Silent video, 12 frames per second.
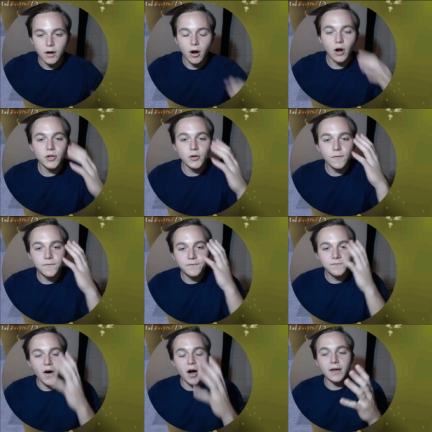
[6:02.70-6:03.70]
Are you
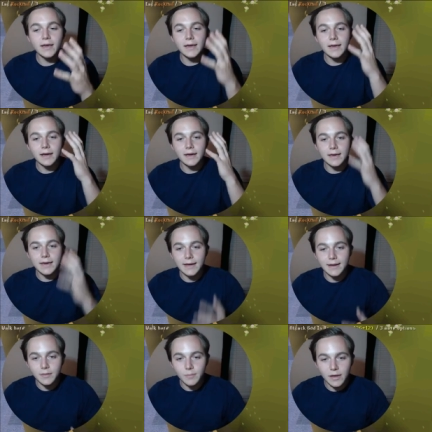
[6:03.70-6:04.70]
fucking
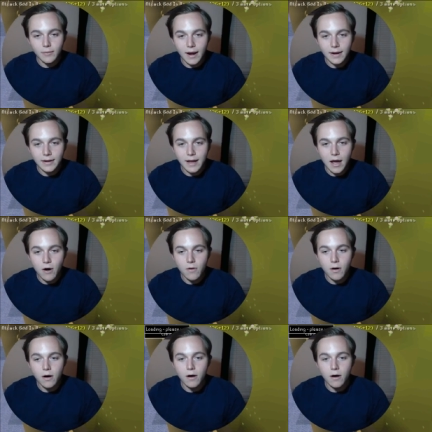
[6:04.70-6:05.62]
kidding me right now?